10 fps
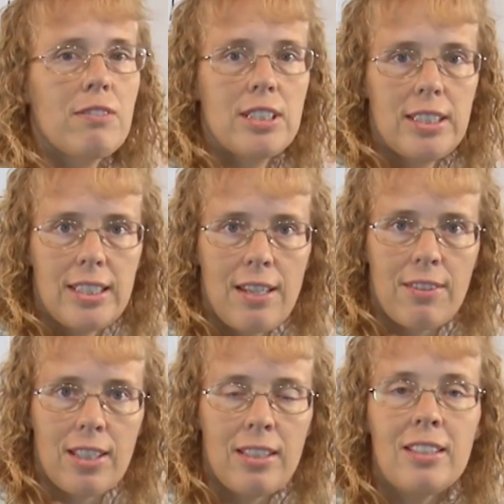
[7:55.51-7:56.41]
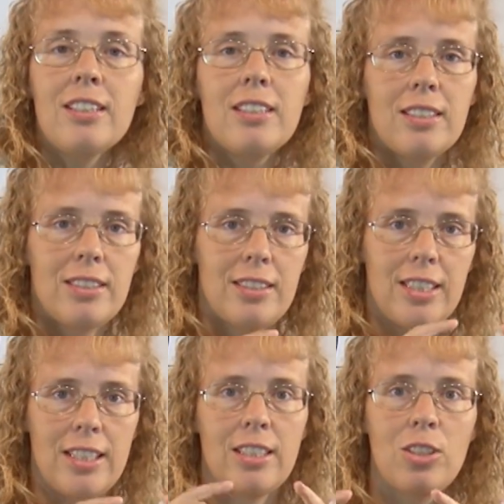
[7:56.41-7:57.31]
you have seven
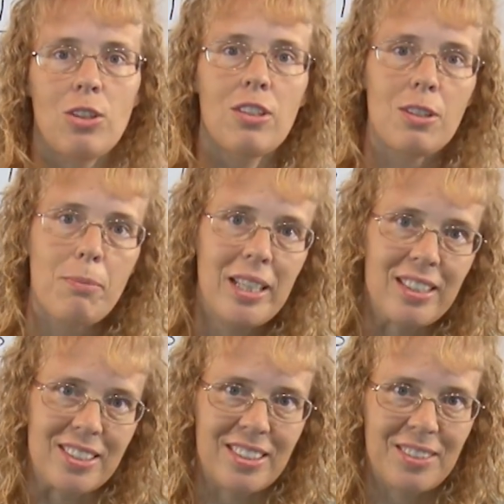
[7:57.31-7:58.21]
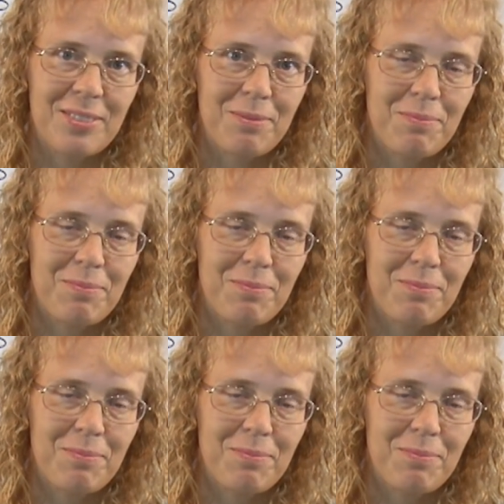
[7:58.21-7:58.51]
$10 bills